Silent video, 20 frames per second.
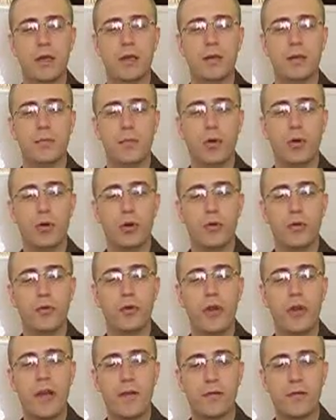
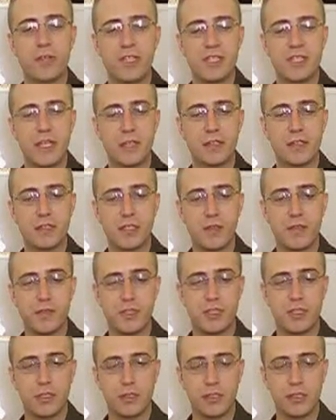Moreover, every sentence of a
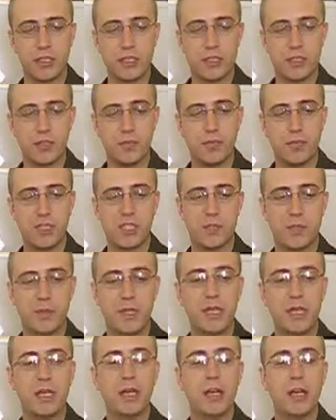syllogism must
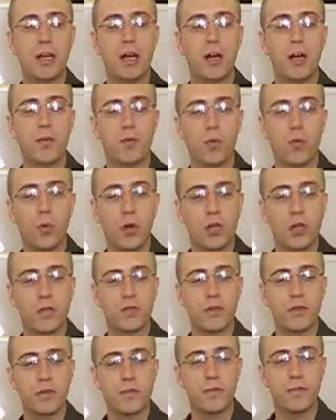be of one
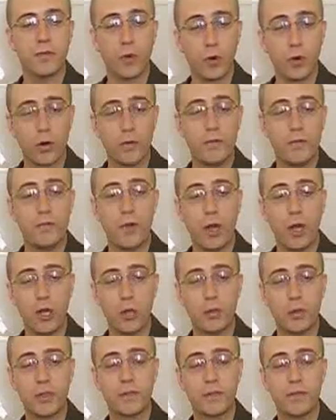of the four
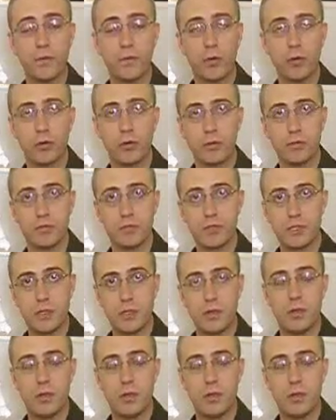following forms.